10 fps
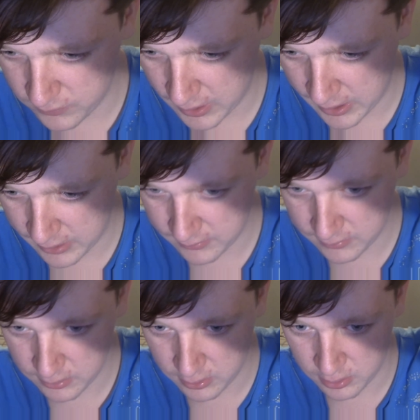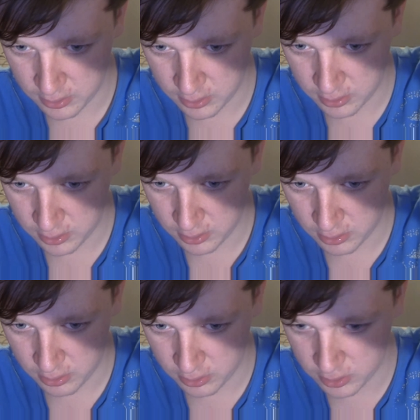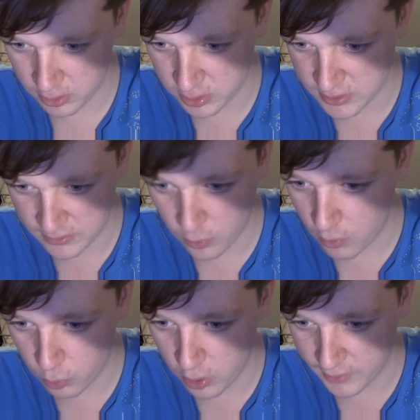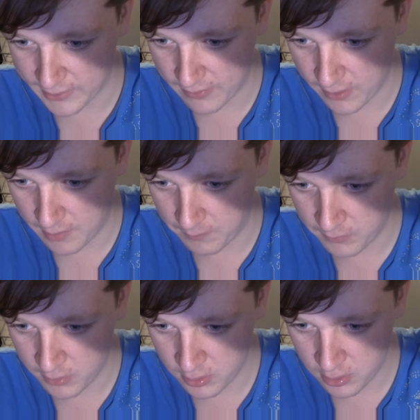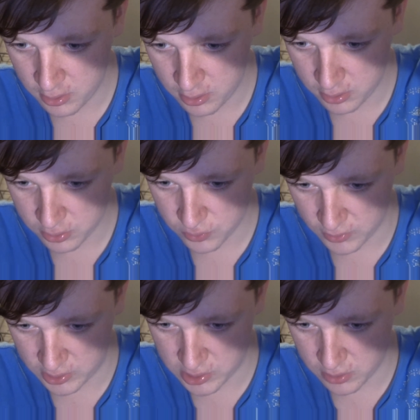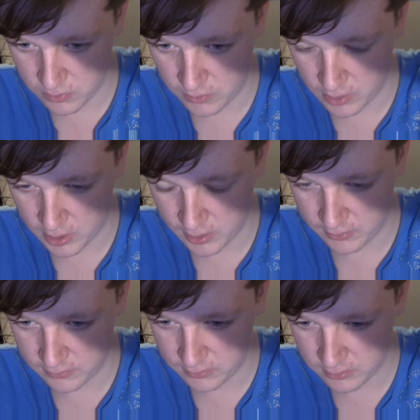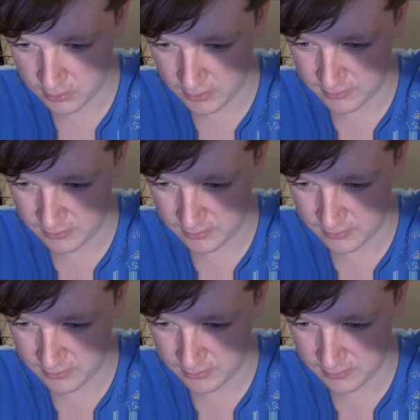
at, oh gosh, this won't work now that I'm trying to show you guys. Let's